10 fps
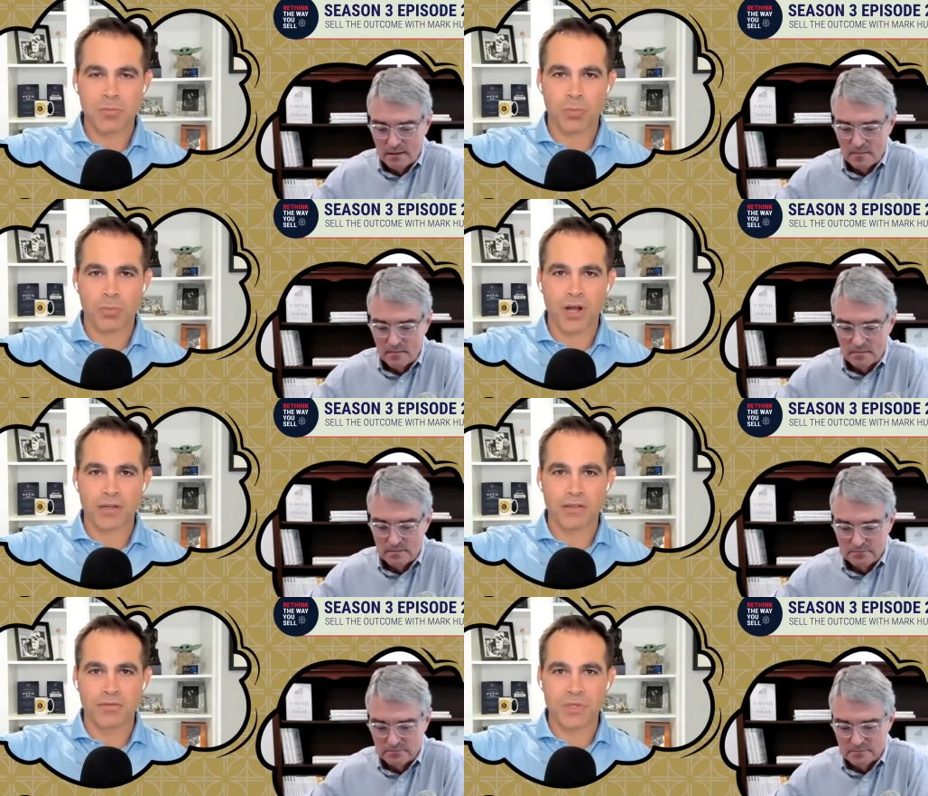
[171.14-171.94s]
Speaker 1: more
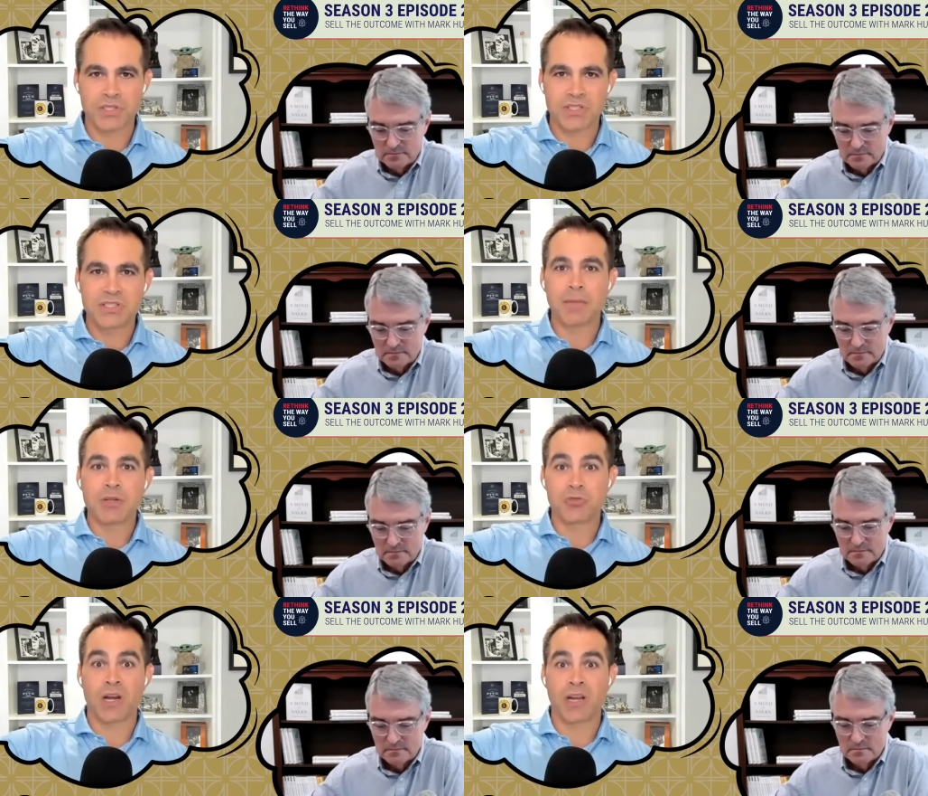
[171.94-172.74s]
productive, which is
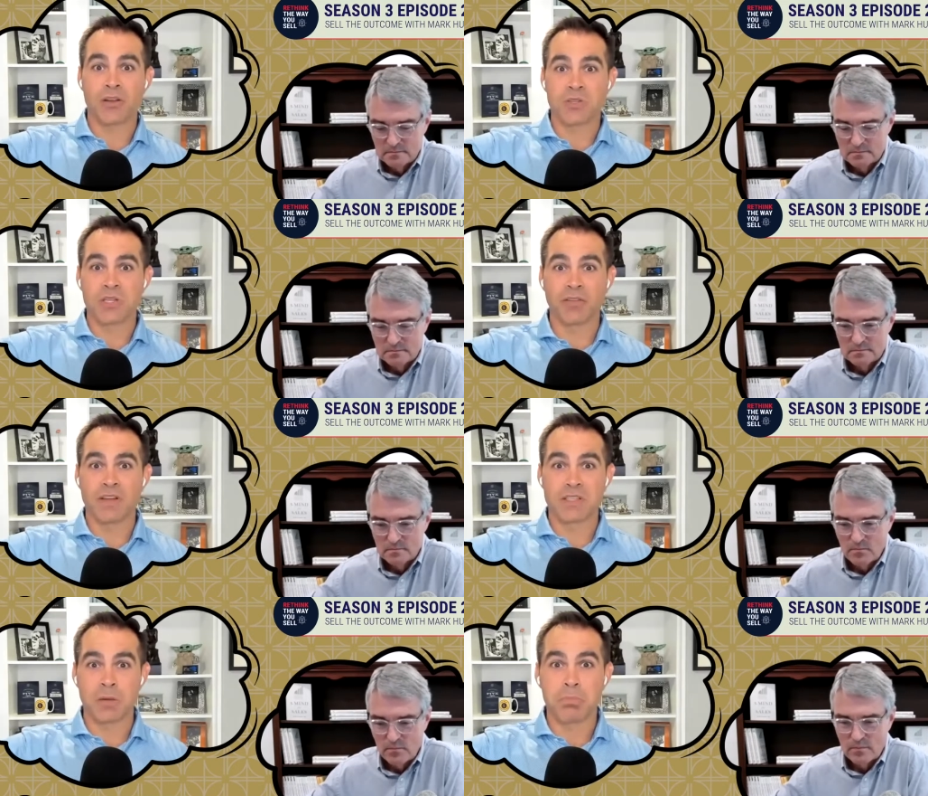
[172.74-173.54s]
demonstrating yourself
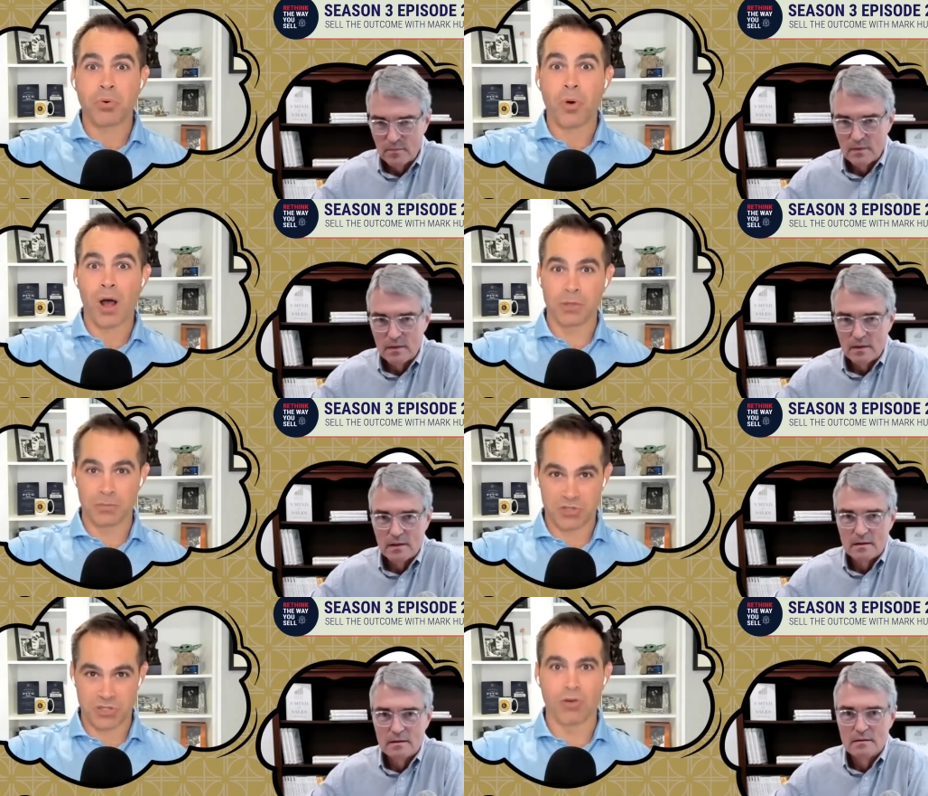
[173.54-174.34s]
as a
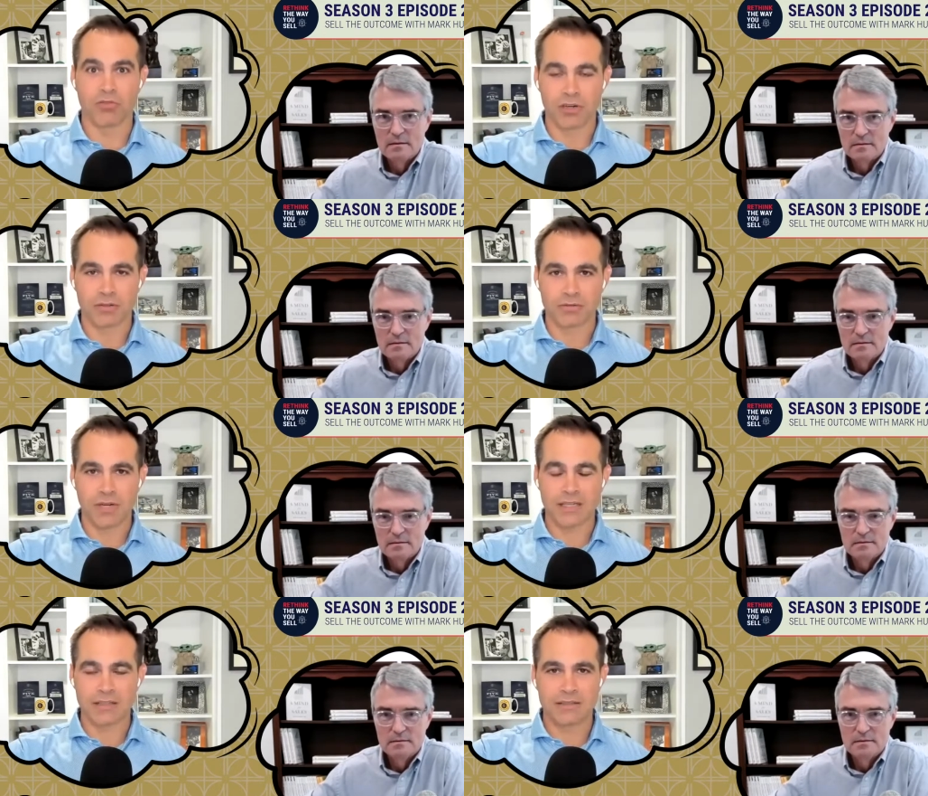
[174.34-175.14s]
problem solver,
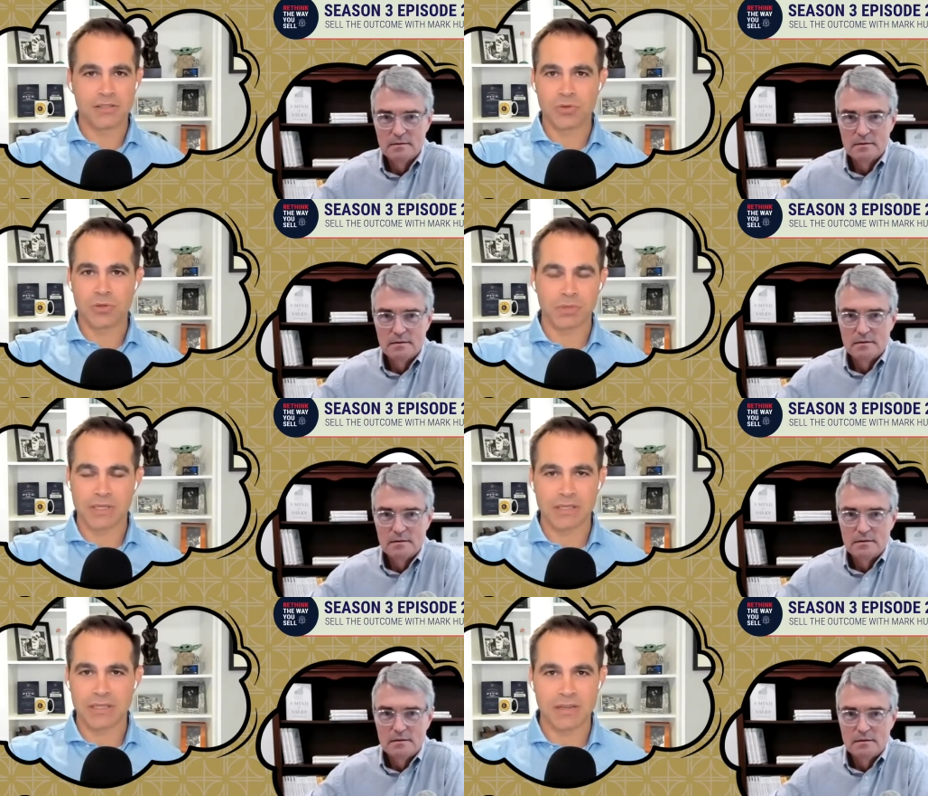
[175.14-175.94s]
right? Two
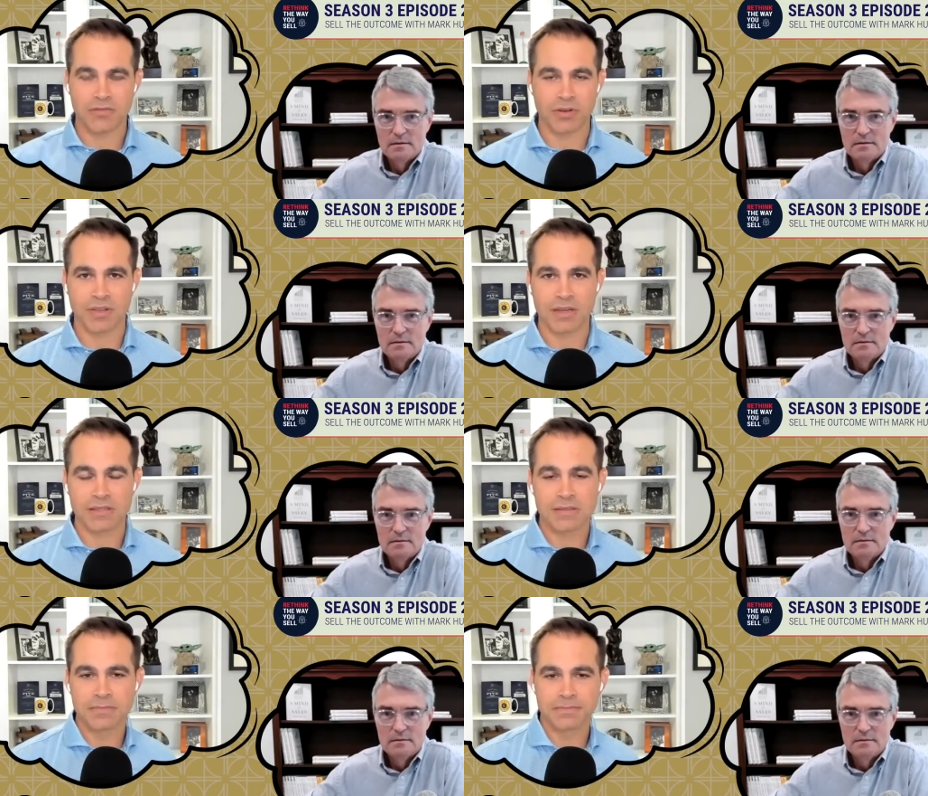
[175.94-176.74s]
completely different
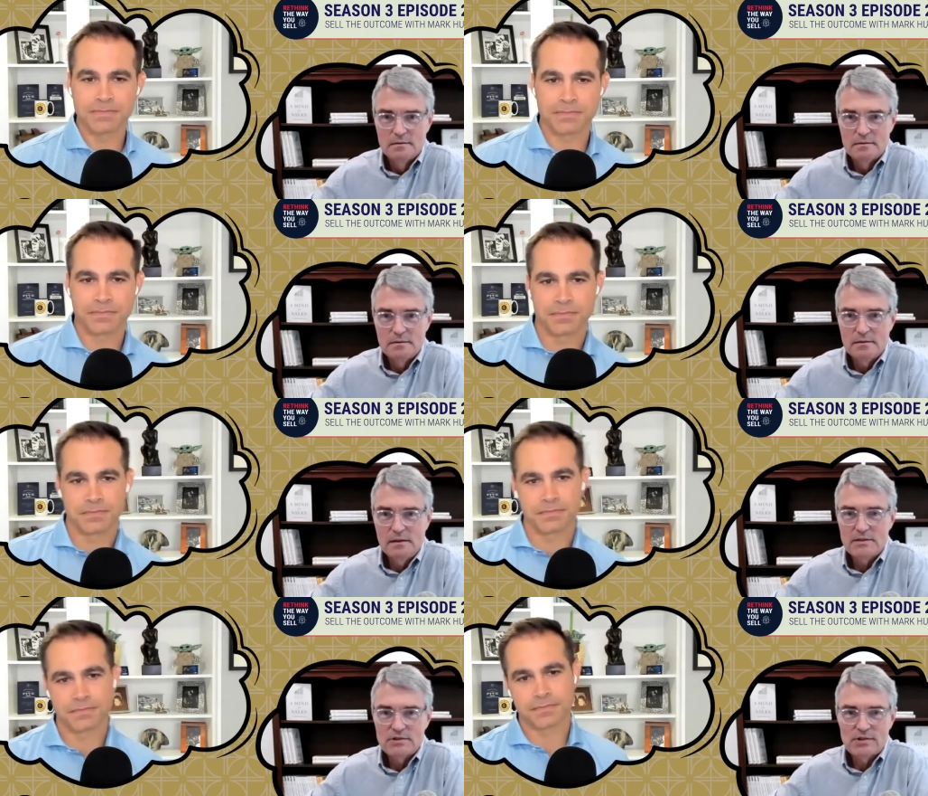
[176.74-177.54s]
things.
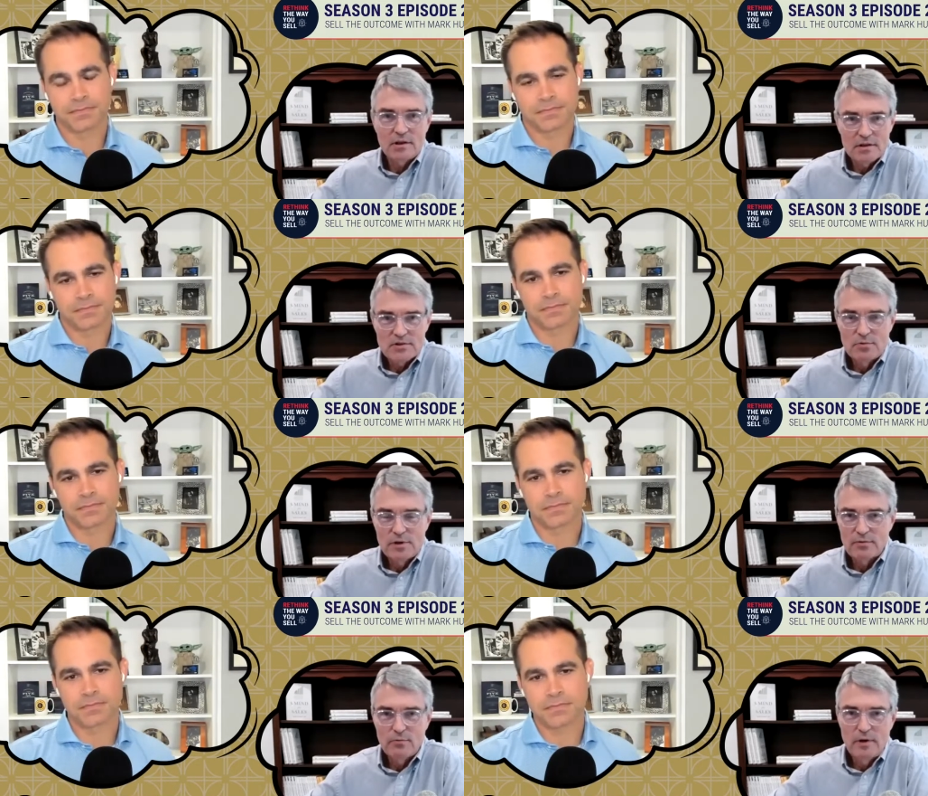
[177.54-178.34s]
Speaker 2: It starts
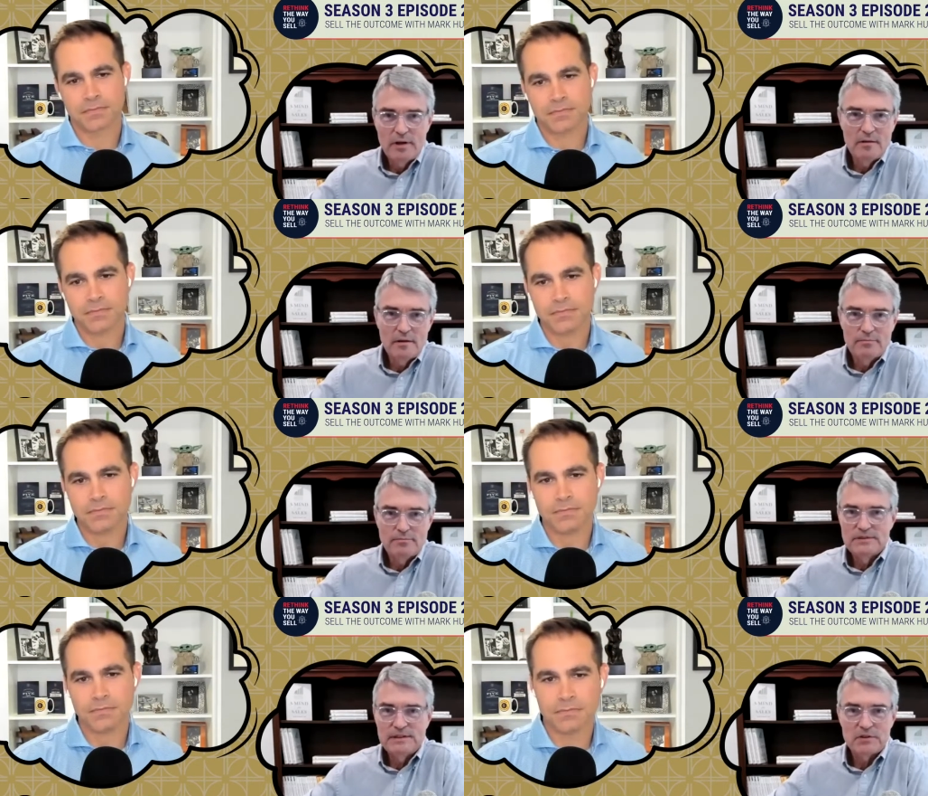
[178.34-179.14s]
with when the
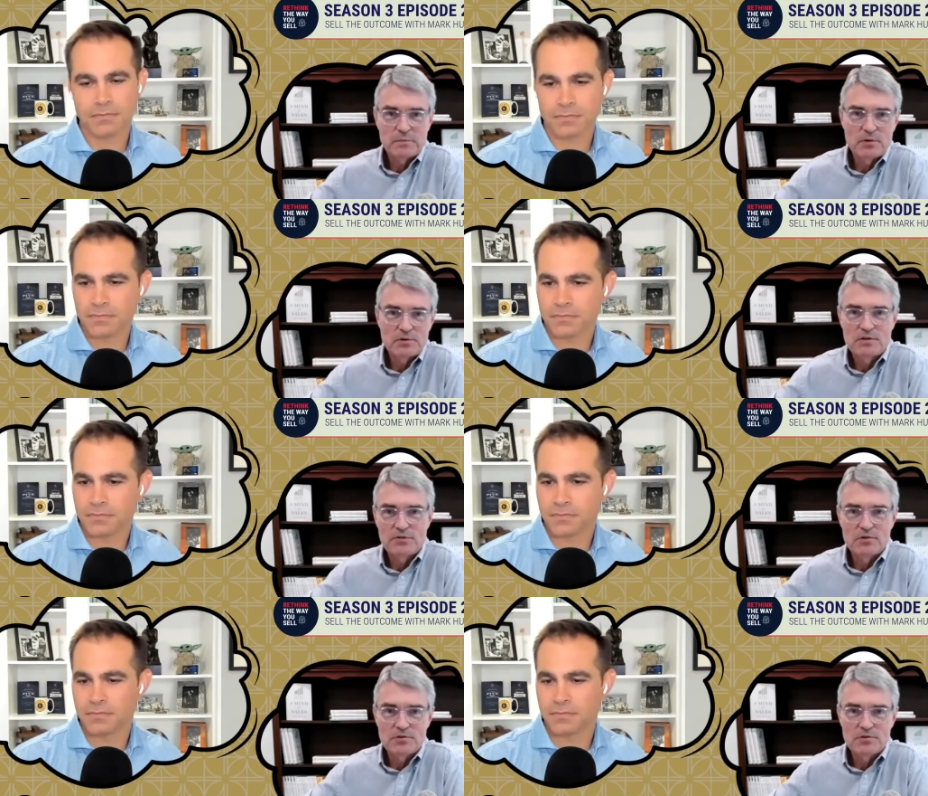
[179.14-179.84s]
salesperson's first